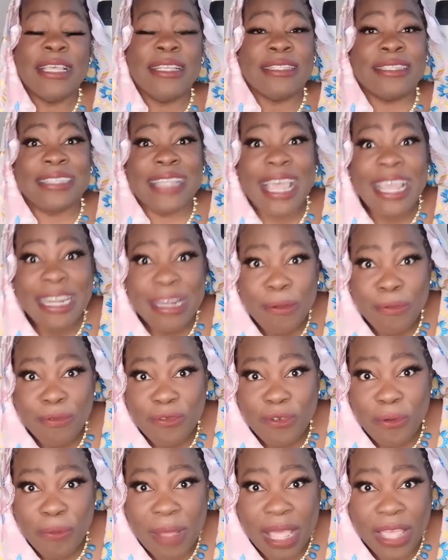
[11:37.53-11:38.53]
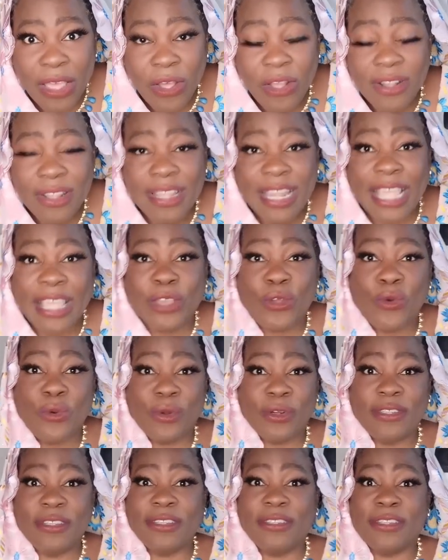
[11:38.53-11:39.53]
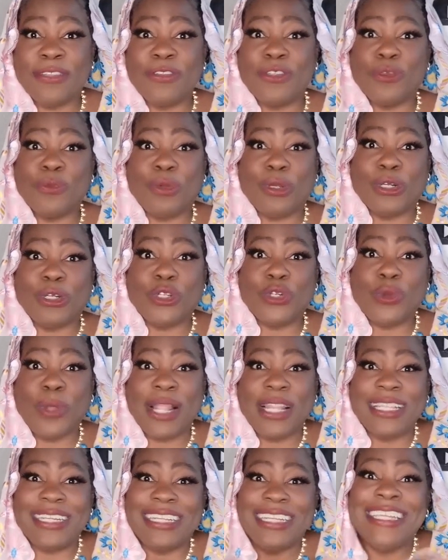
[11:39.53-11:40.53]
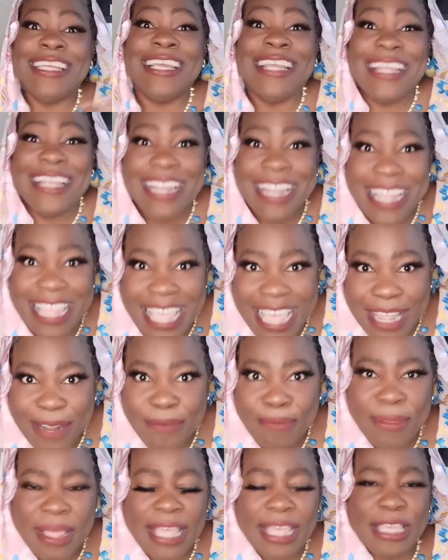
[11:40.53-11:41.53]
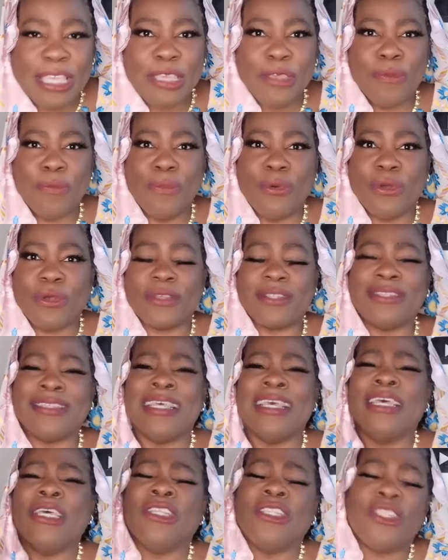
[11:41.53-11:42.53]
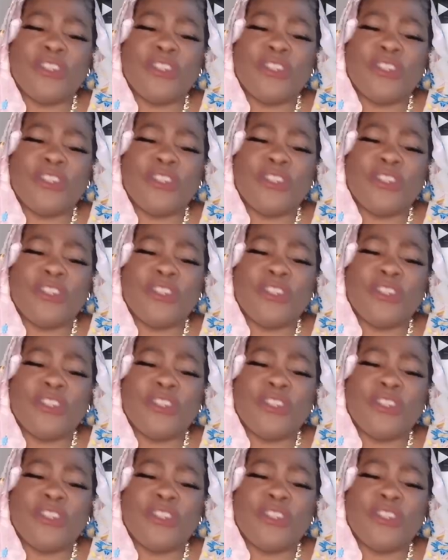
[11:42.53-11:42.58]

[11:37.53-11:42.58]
sign up for my online courses in spirituality, get my ebooks.